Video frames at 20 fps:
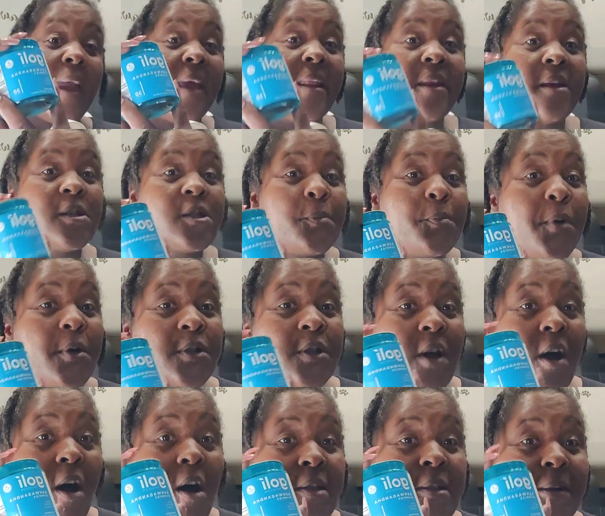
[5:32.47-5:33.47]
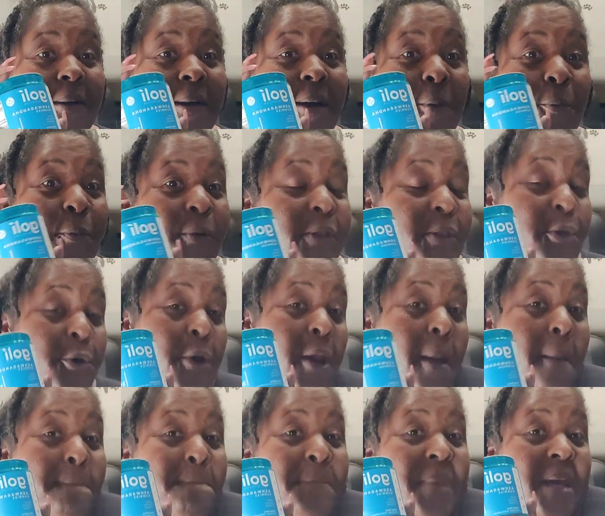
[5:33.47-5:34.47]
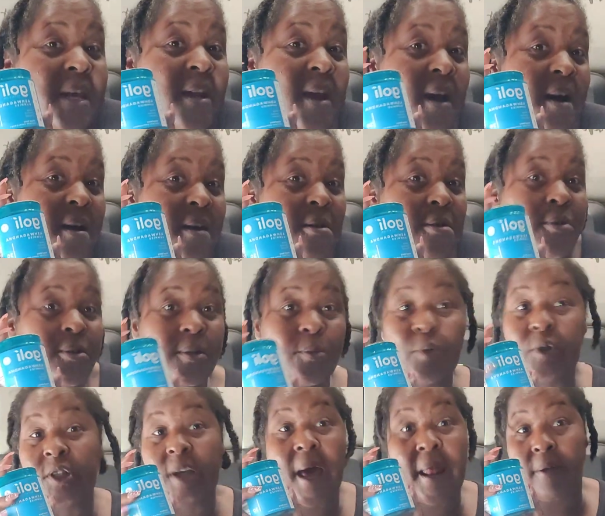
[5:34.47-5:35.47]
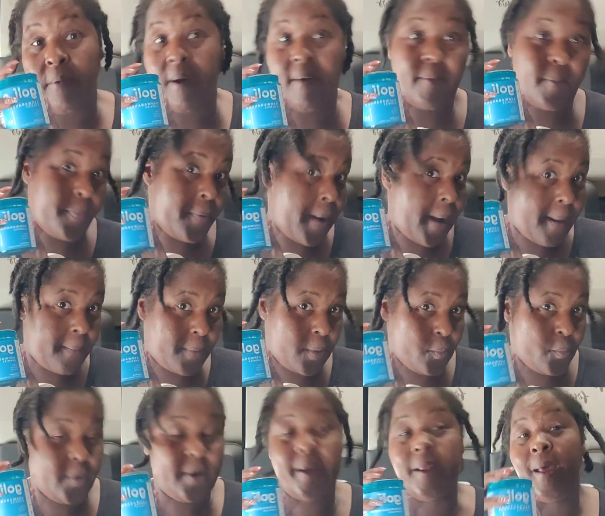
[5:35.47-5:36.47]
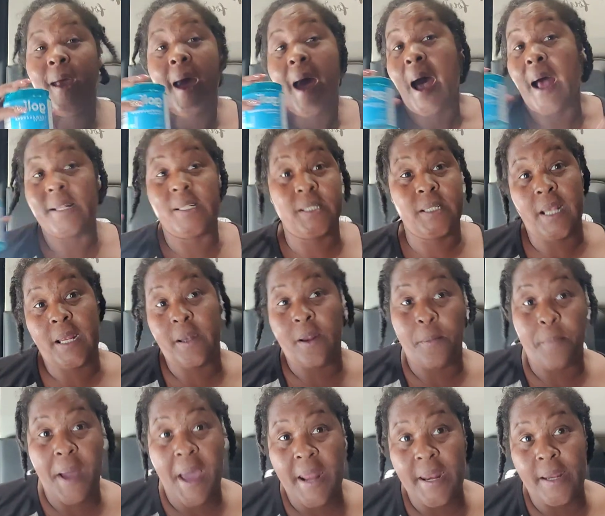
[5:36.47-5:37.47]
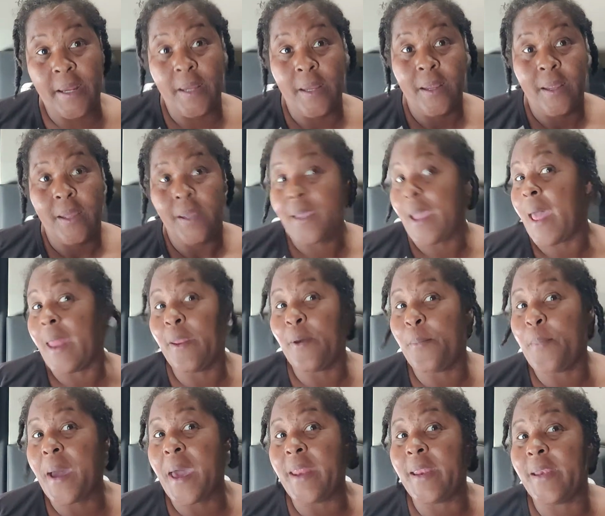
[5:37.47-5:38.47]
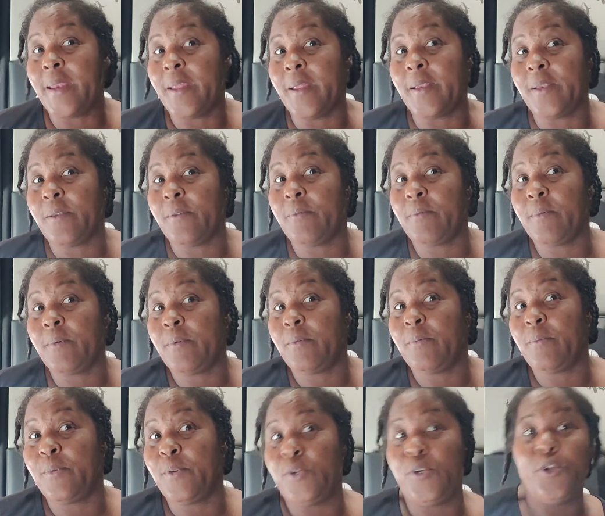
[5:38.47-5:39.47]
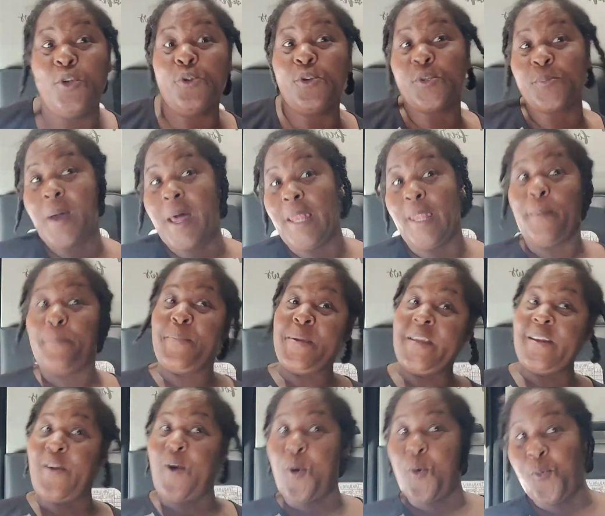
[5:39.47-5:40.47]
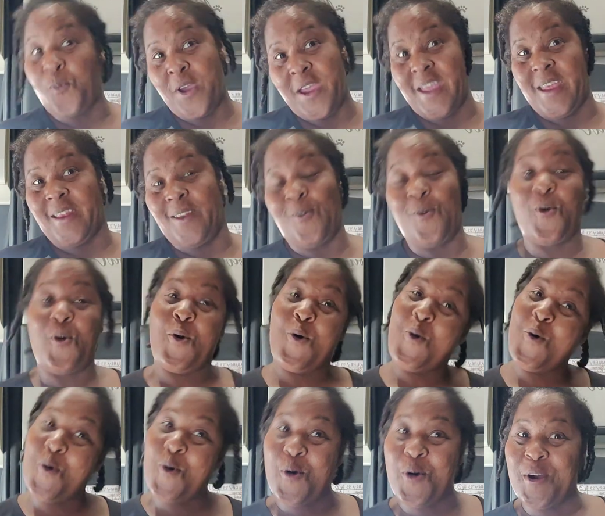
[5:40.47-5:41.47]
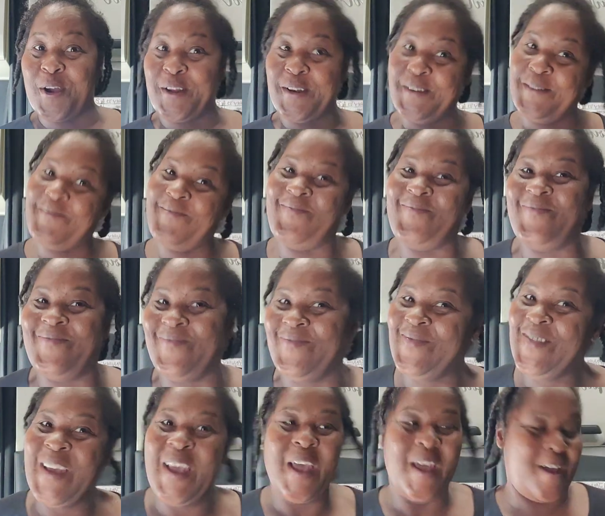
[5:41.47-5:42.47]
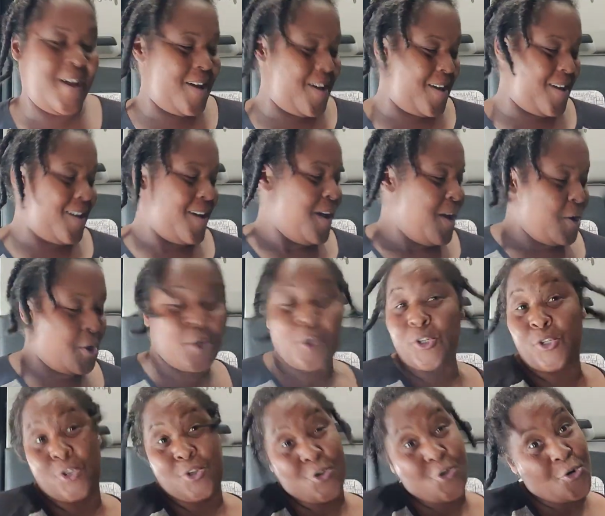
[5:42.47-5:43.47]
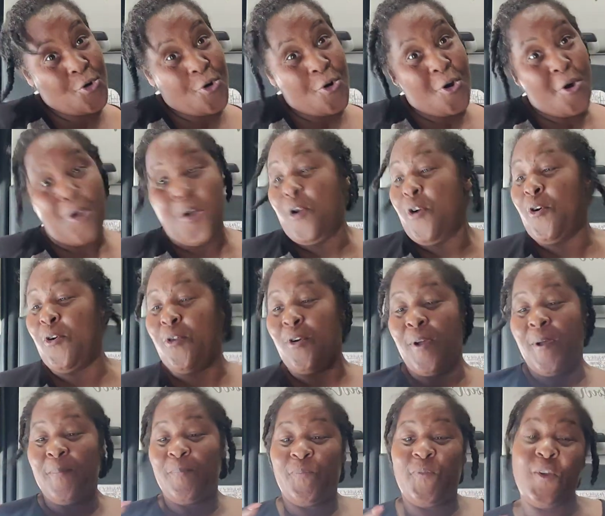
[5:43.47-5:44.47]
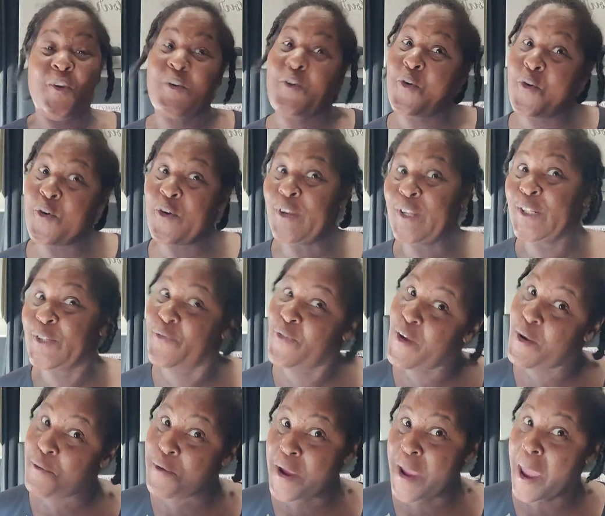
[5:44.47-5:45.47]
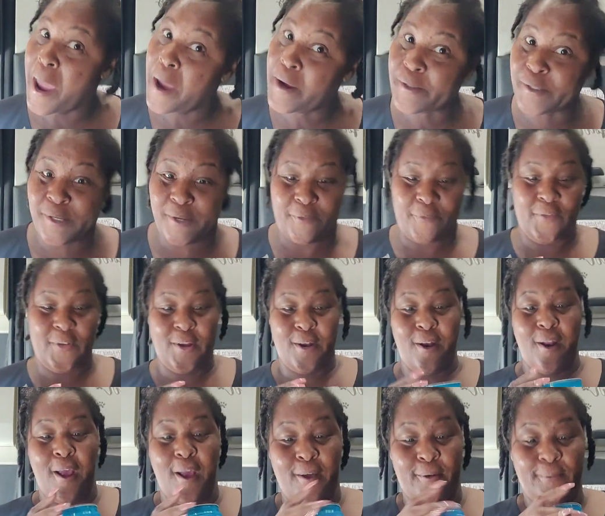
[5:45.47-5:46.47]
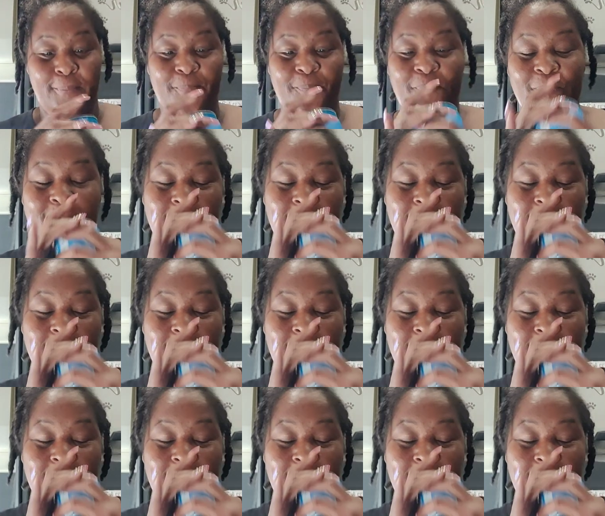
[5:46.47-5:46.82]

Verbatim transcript: And they're supposed to also help with your libido, which I don't have a problem with. I just ain't nobody, got nobody to use my libido with or on. Because your girl, your girl is very active, you know.